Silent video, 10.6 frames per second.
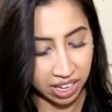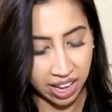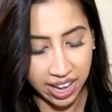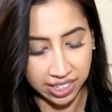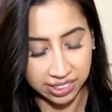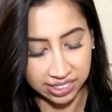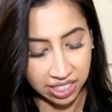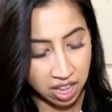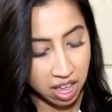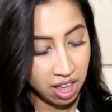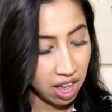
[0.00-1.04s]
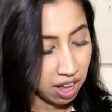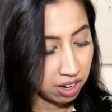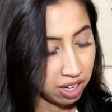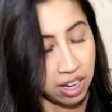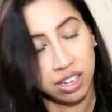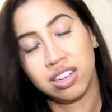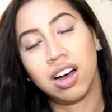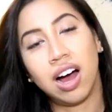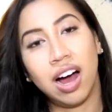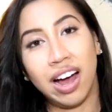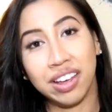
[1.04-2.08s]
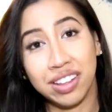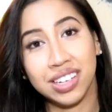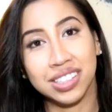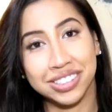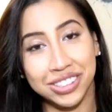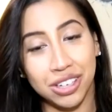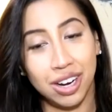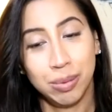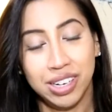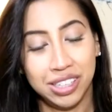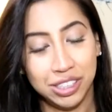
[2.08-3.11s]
and I think it does the job.